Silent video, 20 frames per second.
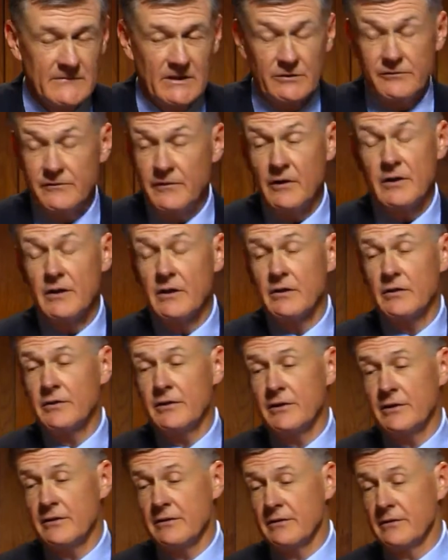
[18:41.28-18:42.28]
It's very
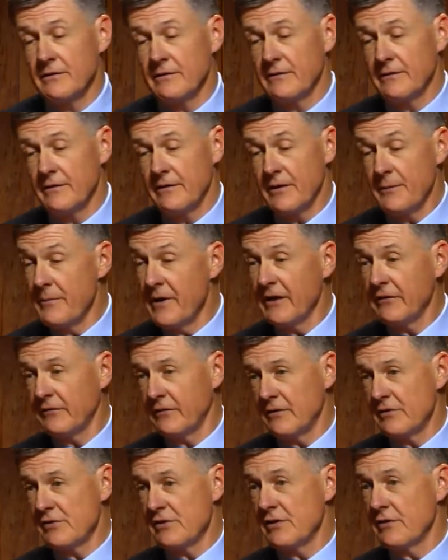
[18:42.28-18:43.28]
clear the
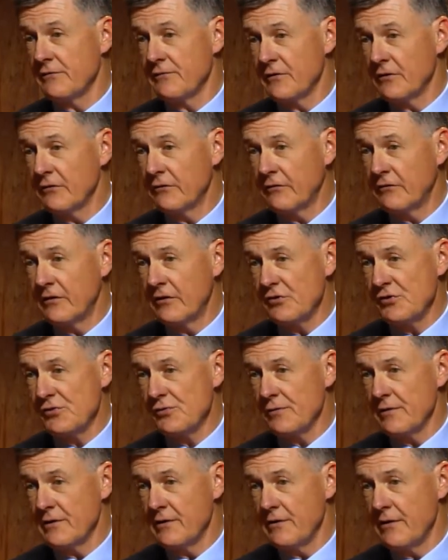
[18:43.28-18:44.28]
message in the first
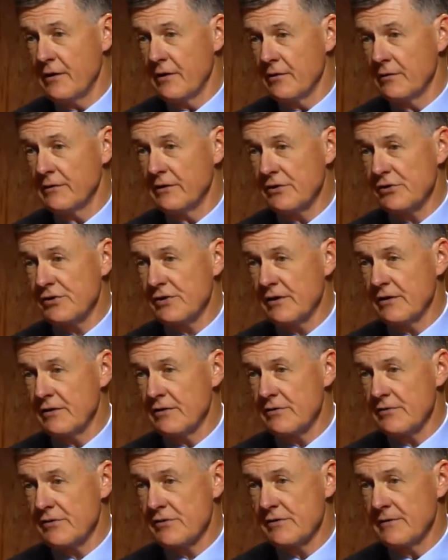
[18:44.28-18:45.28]
century to the early
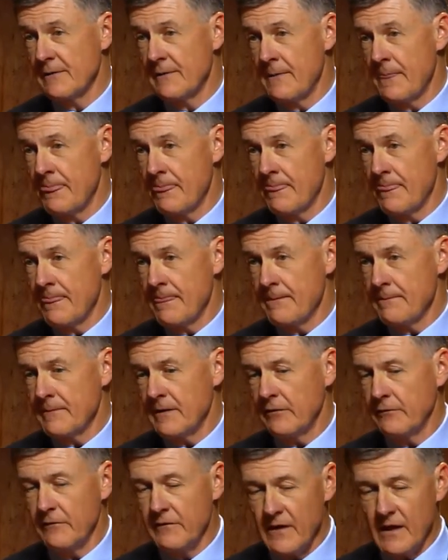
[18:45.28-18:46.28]
church
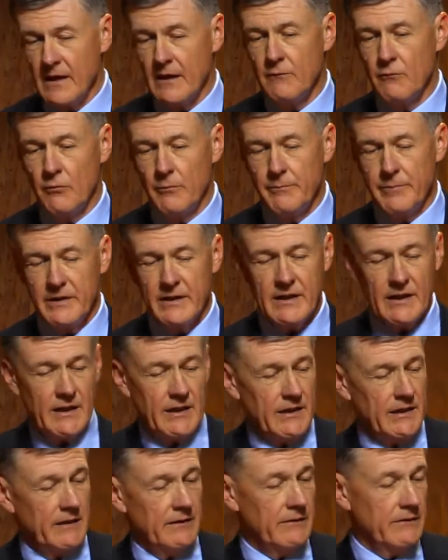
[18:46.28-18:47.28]
as they were
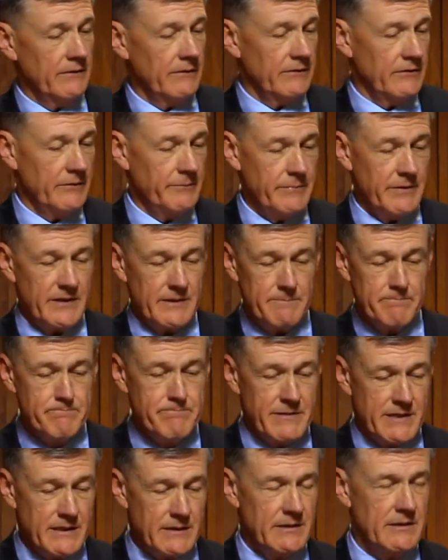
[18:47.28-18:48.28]
beginning to be
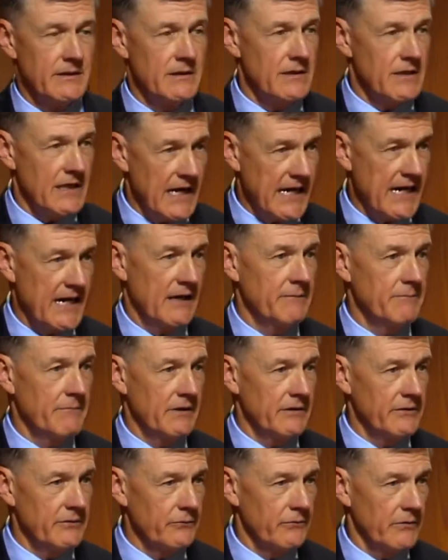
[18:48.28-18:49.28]
beaten down
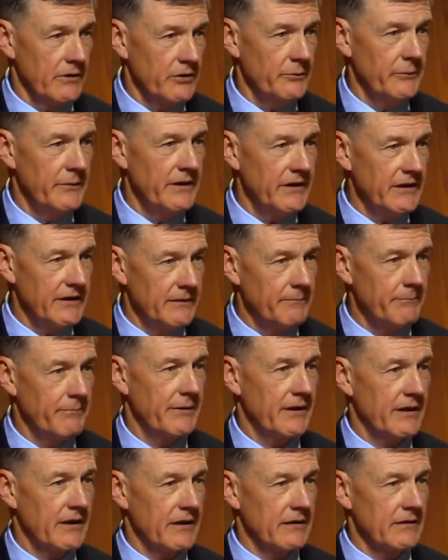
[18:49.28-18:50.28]
by the Roman
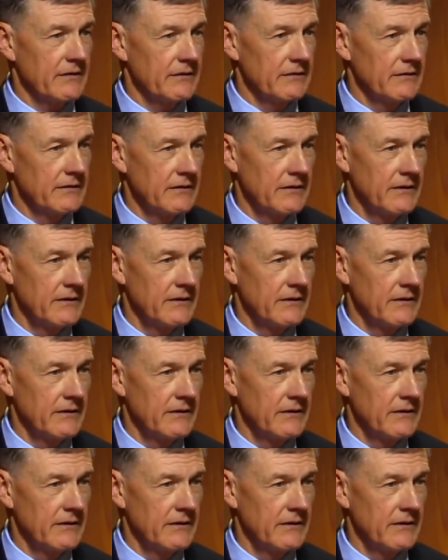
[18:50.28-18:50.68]
Empire